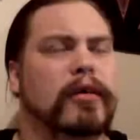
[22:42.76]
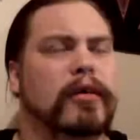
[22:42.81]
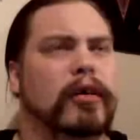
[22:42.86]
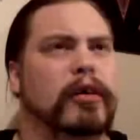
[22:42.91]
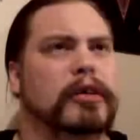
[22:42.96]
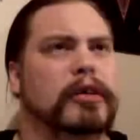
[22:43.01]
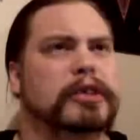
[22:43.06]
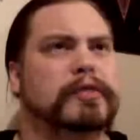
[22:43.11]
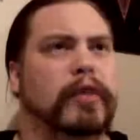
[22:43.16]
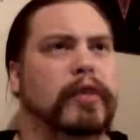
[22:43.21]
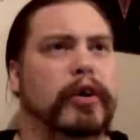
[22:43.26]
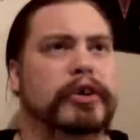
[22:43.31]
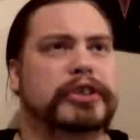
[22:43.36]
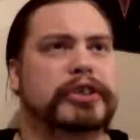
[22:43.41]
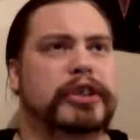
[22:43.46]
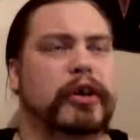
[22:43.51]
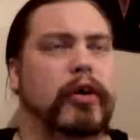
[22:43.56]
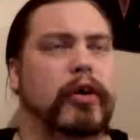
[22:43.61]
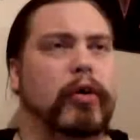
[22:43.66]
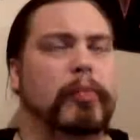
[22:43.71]
Well, as far
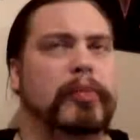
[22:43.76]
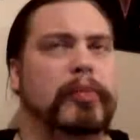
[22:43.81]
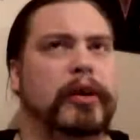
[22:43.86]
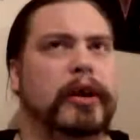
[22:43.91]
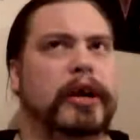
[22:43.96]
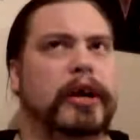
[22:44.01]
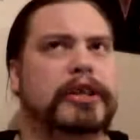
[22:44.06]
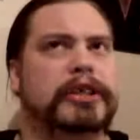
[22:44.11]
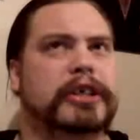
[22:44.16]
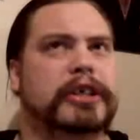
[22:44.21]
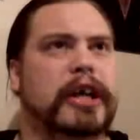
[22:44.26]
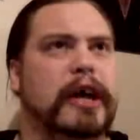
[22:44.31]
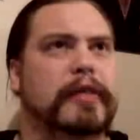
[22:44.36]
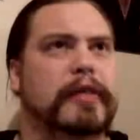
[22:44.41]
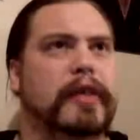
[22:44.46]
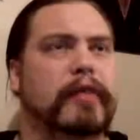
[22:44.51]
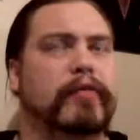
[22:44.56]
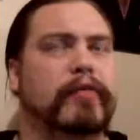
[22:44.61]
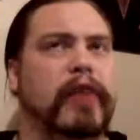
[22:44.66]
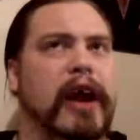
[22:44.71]
as the whole production,
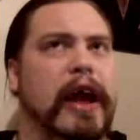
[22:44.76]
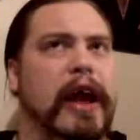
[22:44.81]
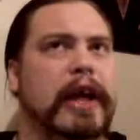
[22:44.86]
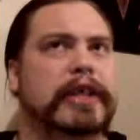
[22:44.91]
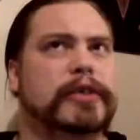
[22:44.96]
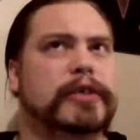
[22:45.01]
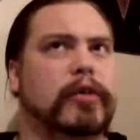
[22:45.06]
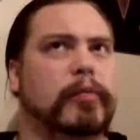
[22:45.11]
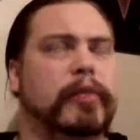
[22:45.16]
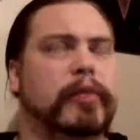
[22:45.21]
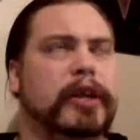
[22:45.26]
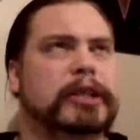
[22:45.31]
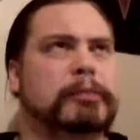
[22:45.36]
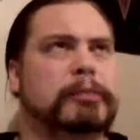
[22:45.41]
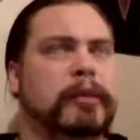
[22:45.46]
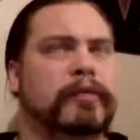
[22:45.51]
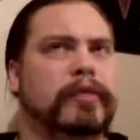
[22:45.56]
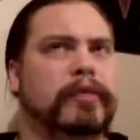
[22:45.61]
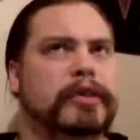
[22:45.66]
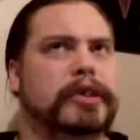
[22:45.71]
I think for actual
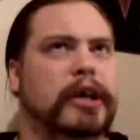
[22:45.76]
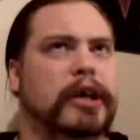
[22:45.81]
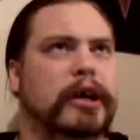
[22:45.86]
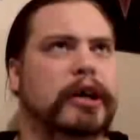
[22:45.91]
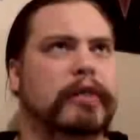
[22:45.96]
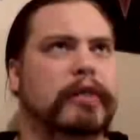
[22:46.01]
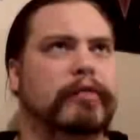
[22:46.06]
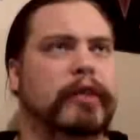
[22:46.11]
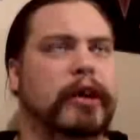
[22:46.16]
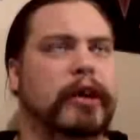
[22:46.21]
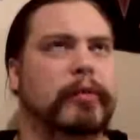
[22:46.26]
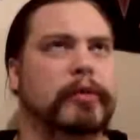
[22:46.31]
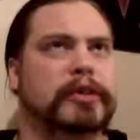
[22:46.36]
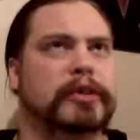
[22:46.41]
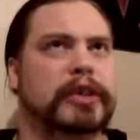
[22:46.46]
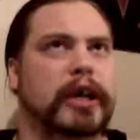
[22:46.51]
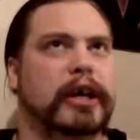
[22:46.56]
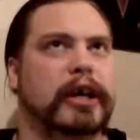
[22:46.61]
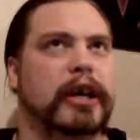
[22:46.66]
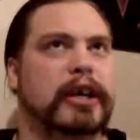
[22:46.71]
principal photography, it
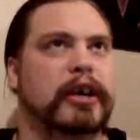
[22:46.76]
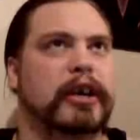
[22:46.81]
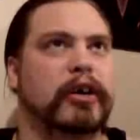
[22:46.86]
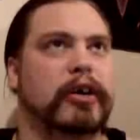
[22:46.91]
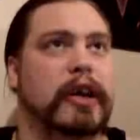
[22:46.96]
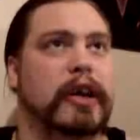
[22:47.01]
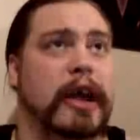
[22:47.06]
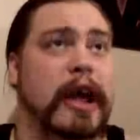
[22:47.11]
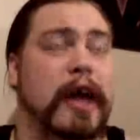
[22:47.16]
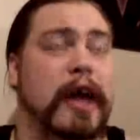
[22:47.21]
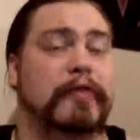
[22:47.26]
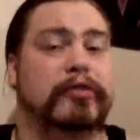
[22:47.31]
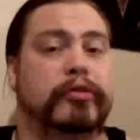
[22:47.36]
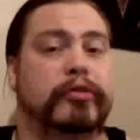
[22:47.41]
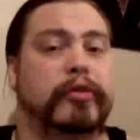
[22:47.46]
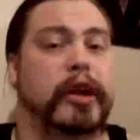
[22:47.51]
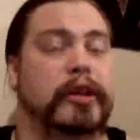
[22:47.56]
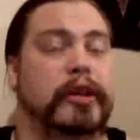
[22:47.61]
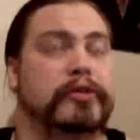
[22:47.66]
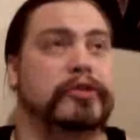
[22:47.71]
was like a 1.5 year
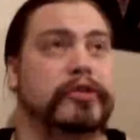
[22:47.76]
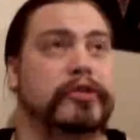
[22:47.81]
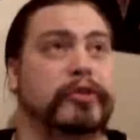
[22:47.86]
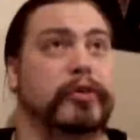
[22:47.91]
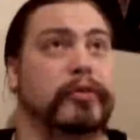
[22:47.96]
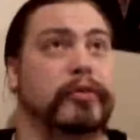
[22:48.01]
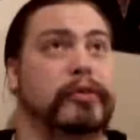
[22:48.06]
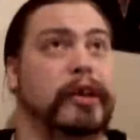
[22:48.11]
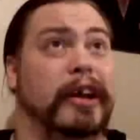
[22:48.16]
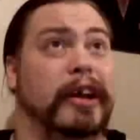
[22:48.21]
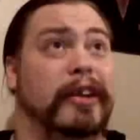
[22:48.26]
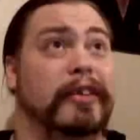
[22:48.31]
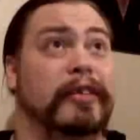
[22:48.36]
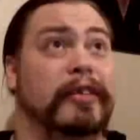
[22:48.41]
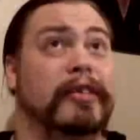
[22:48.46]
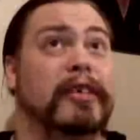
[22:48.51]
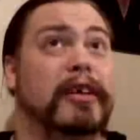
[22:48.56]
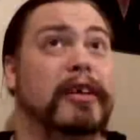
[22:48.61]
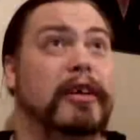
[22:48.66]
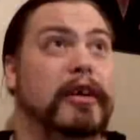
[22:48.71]
straight shoot.
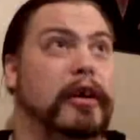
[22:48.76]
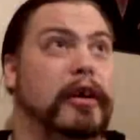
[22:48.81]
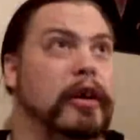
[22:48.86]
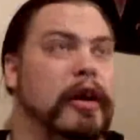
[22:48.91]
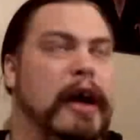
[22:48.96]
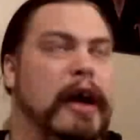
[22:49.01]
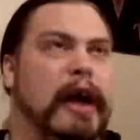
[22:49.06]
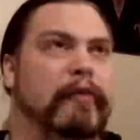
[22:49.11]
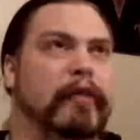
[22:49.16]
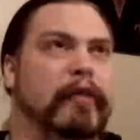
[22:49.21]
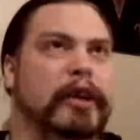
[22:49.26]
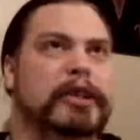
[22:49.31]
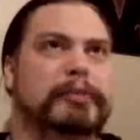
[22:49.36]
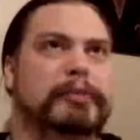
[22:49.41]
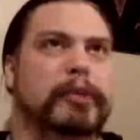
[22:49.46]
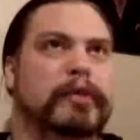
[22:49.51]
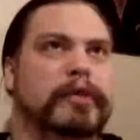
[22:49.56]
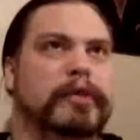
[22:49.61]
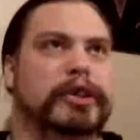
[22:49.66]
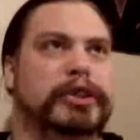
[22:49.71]
And
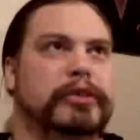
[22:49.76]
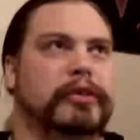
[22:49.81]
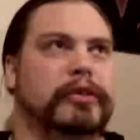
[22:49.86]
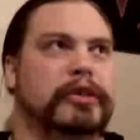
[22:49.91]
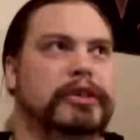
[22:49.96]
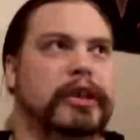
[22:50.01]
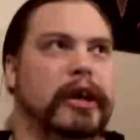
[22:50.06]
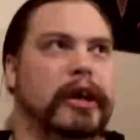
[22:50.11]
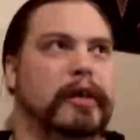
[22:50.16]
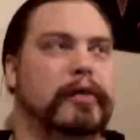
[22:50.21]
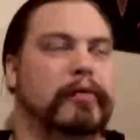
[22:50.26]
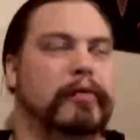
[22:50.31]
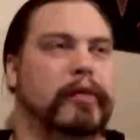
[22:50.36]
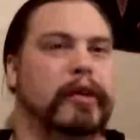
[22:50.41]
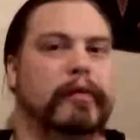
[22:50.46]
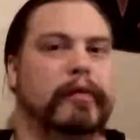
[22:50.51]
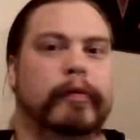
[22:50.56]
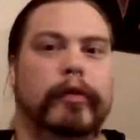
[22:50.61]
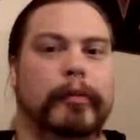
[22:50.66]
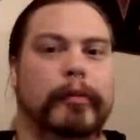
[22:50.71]
movie shoot is like
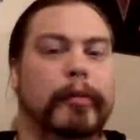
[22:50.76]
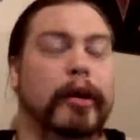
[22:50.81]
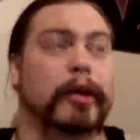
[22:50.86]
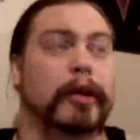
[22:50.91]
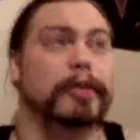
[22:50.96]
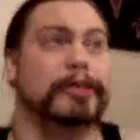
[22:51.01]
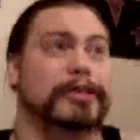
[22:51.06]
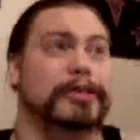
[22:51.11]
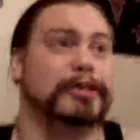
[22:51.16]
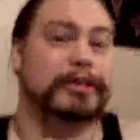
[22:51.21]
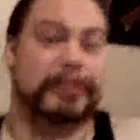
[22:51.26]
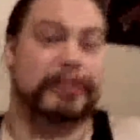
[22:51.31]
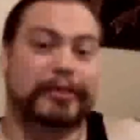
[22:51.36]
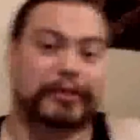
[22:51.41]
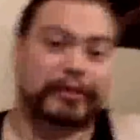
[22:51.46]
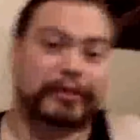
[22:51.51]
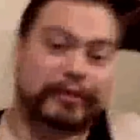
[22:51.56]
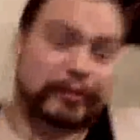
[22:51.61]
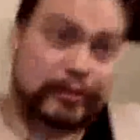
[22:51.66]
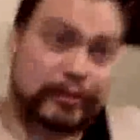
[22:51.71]
3 to 4 months.